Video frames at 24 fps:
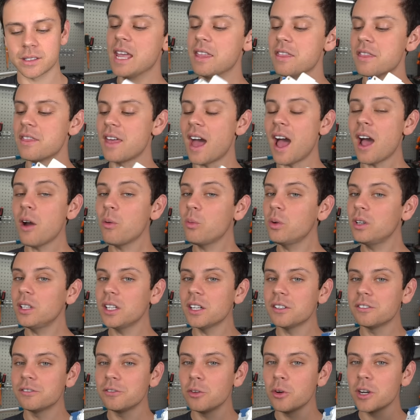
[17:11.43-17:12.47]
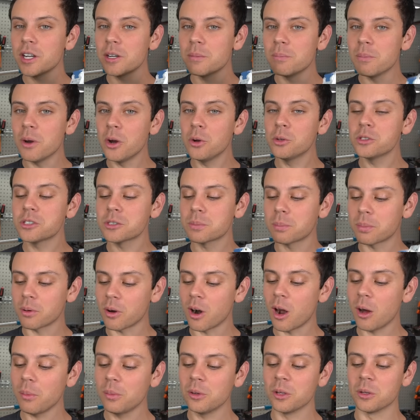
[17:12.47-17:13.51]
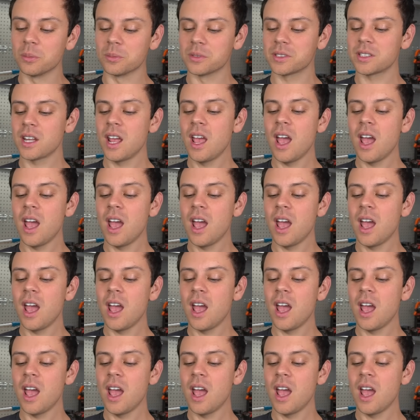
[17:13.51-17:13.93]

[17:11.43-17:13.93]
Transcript: And that will avoid most problems.